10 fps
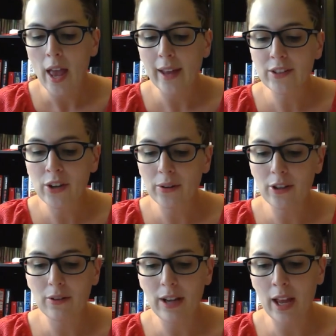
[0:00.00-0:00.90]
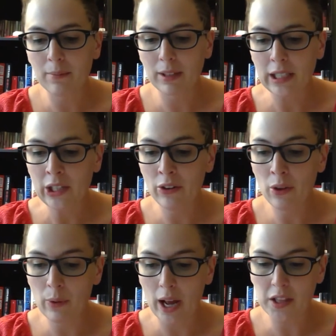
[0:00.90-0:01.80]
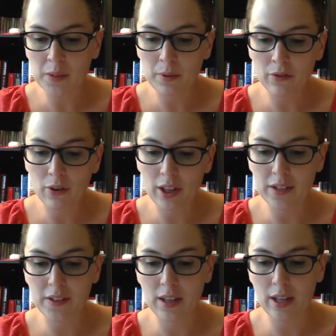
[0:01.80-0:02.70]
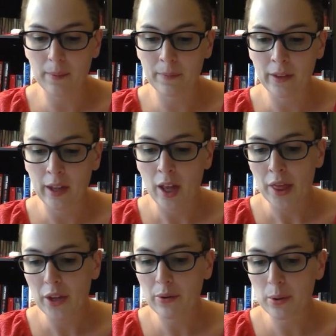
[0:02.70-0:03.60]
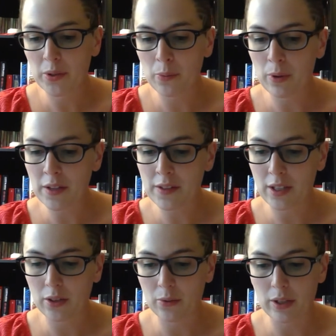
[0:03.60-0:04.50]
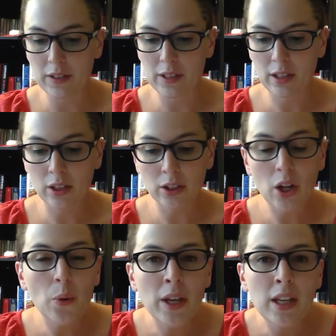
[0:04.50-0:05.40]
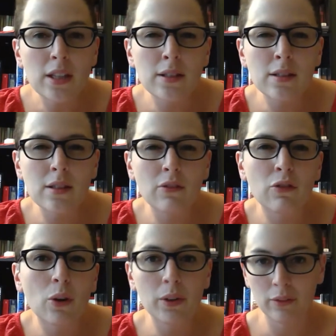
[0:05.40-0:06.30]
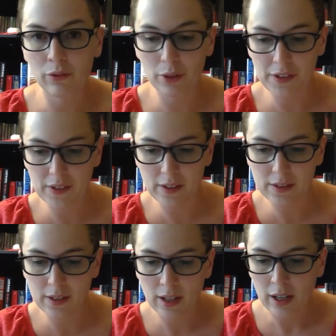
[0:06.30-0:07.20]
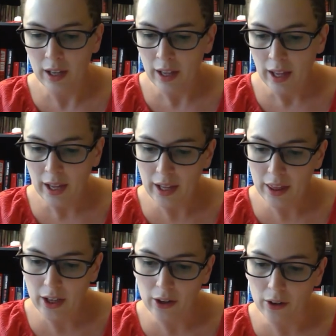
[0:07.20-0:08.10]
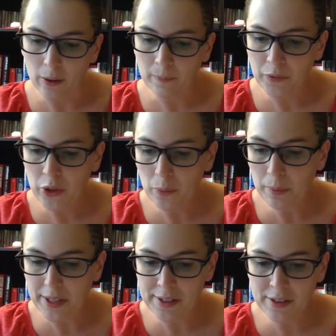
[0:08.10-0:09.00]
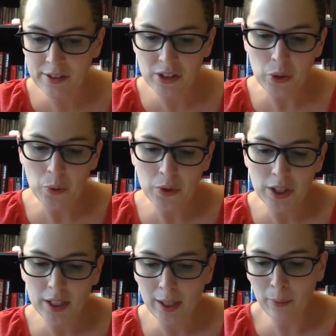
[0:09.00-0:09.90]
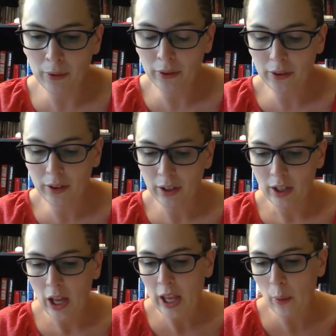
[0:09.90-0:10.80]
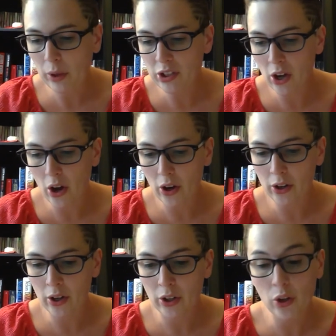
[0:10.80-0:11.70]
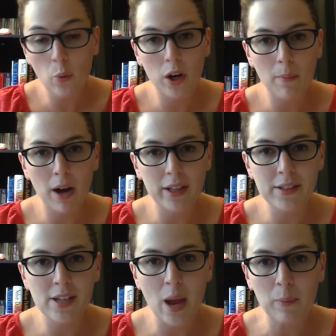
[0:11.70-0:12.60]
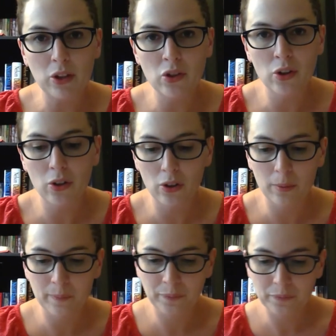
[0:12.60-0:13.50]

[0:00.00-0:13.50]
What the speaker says: Antonio and Amlet hear the rats before they see them. There is a rustling noise and then the low hiss of rodent voices. Hey there, you beasts new to the neighborhood. Can we talk? You want to buy a snapping turtle?